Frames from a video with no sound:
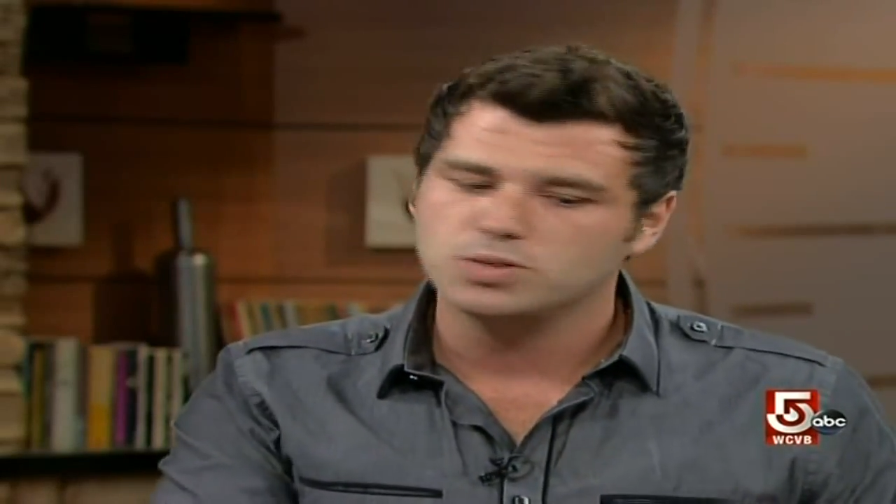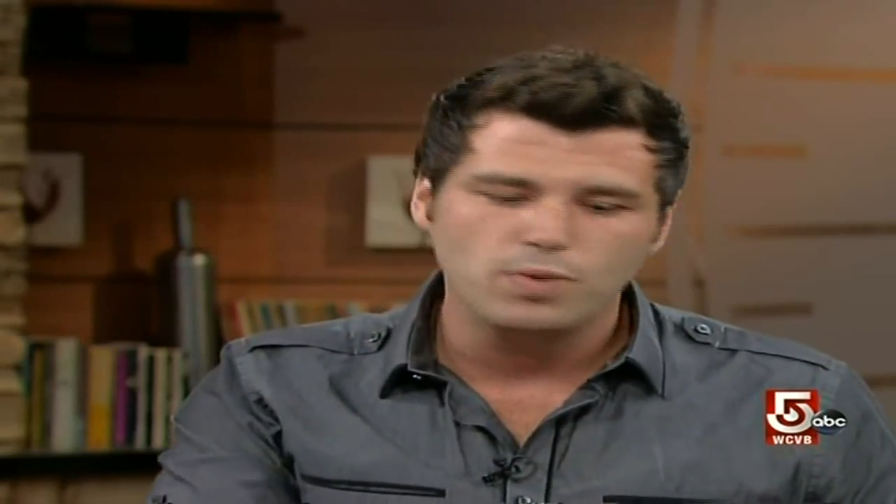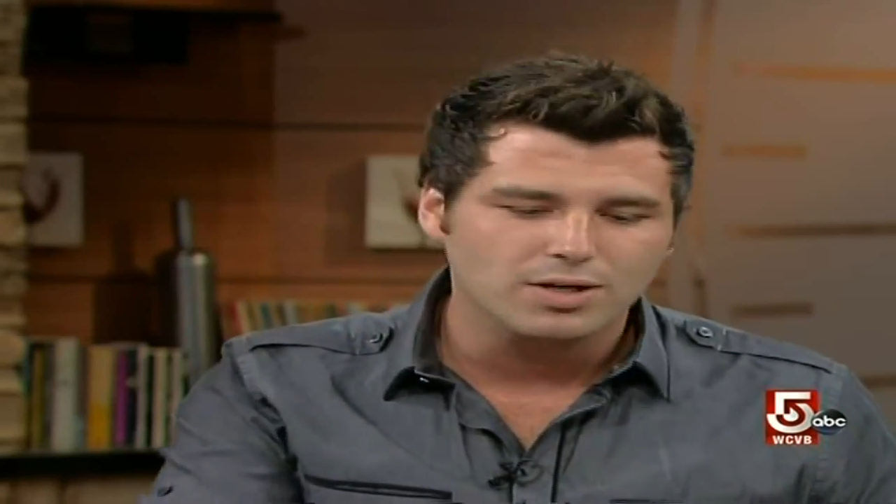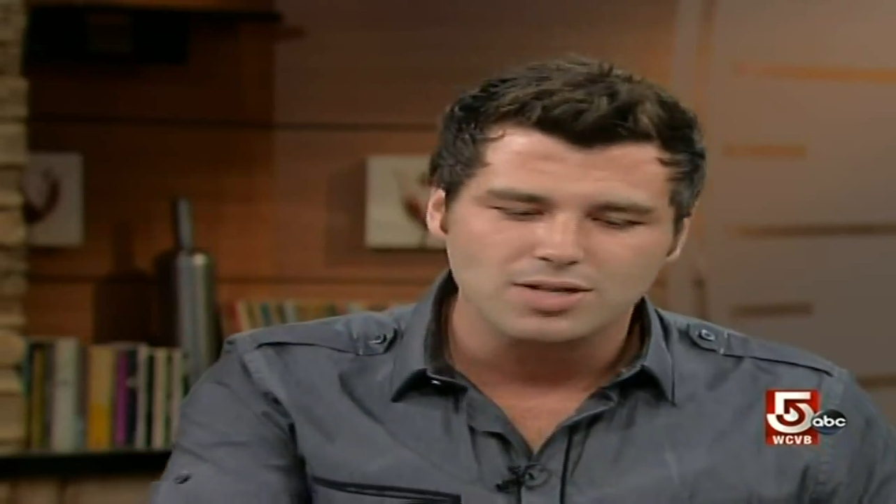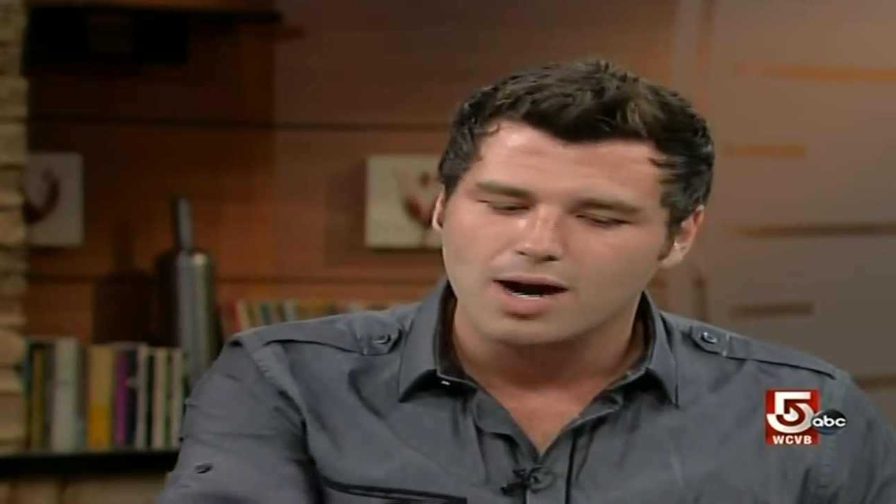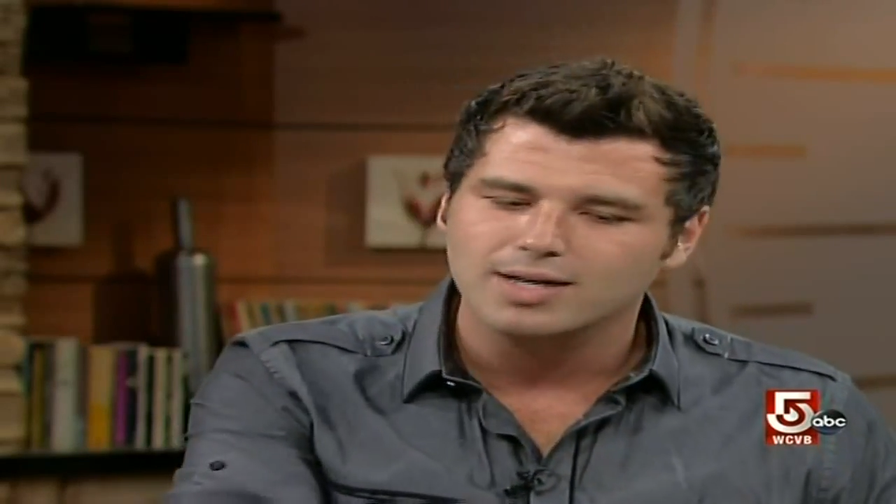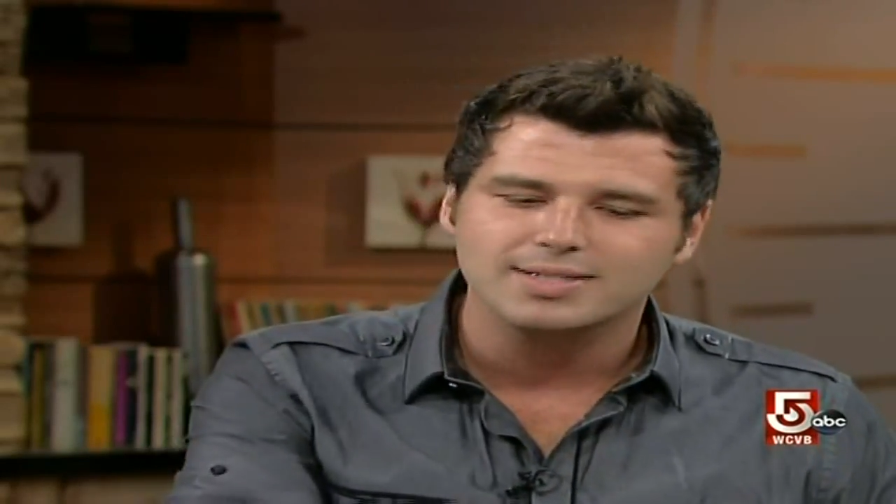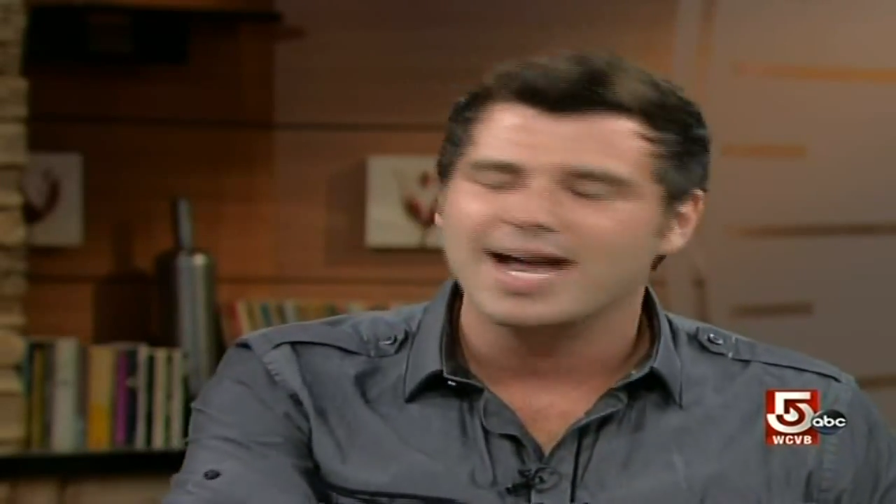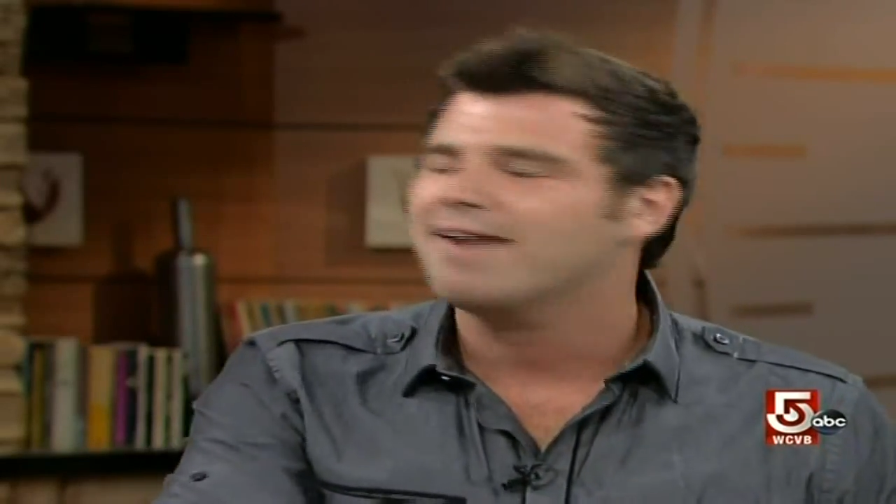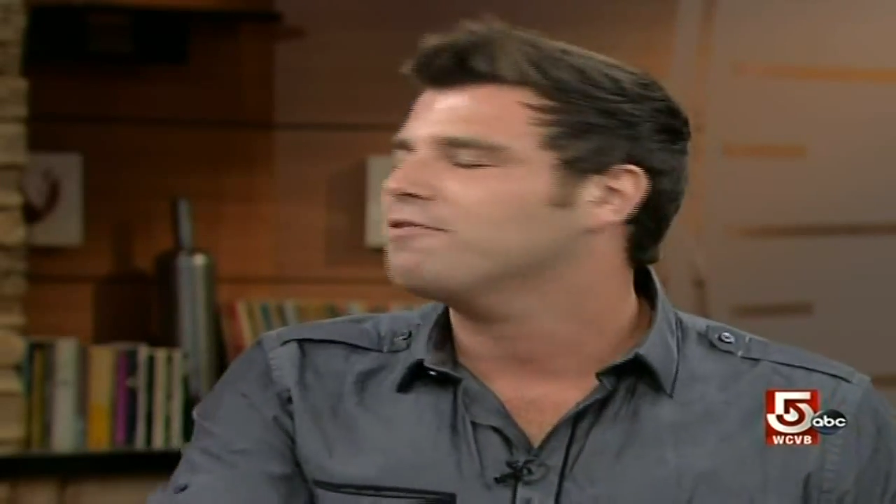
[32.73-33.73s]
is we are talking
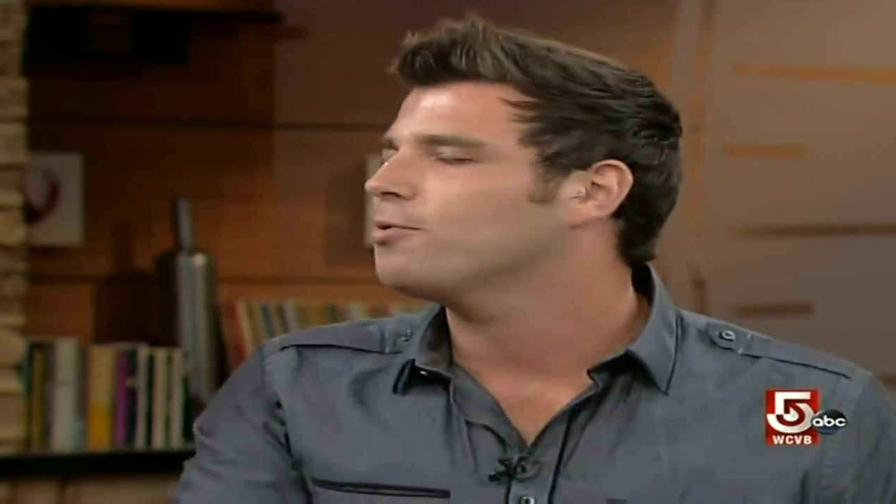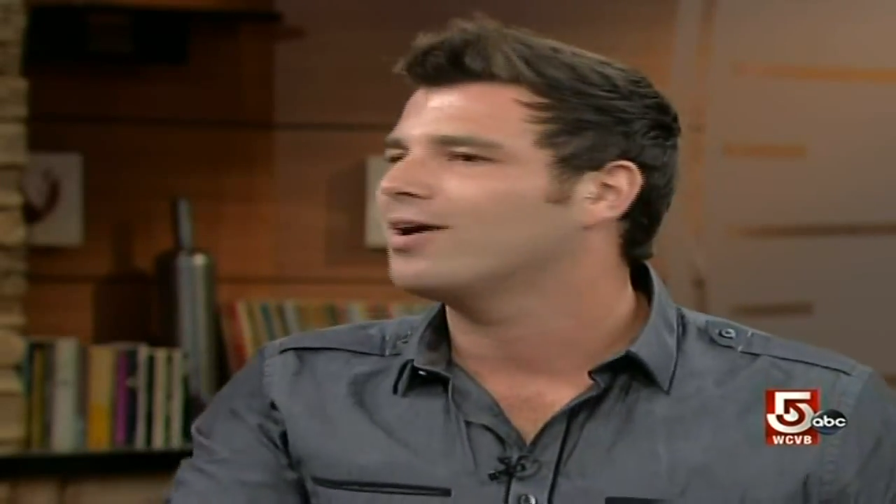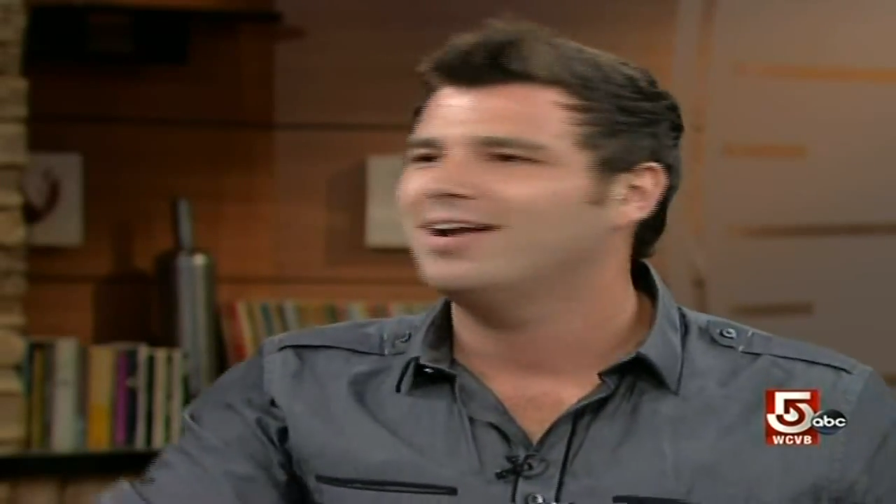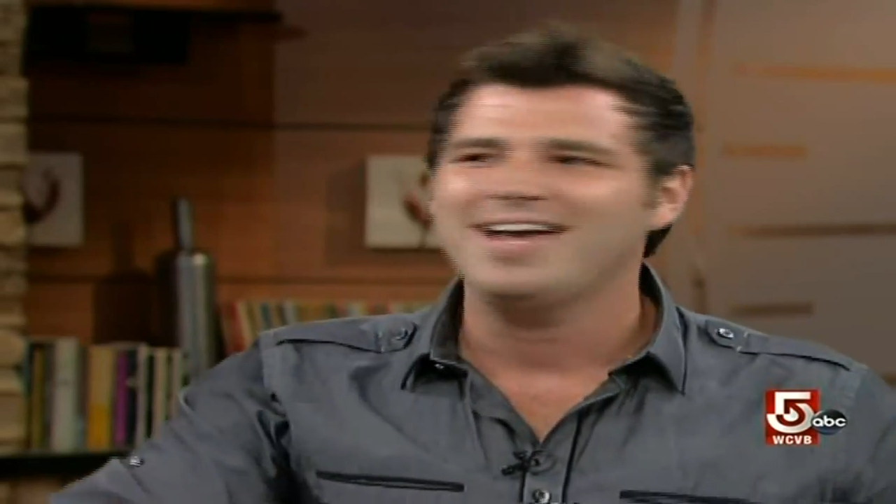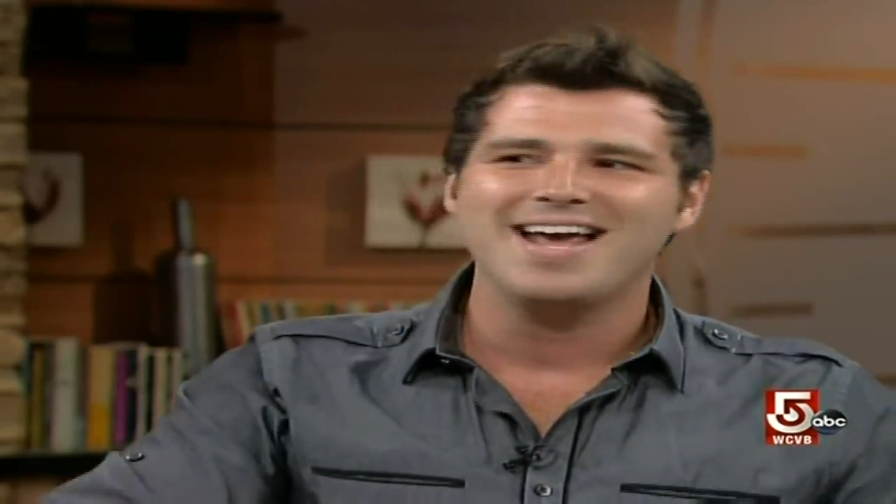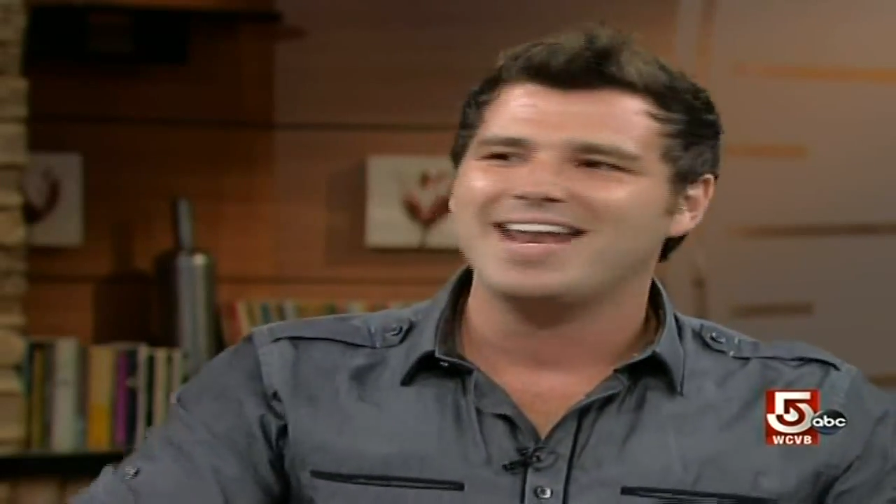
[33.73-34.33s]
to everyone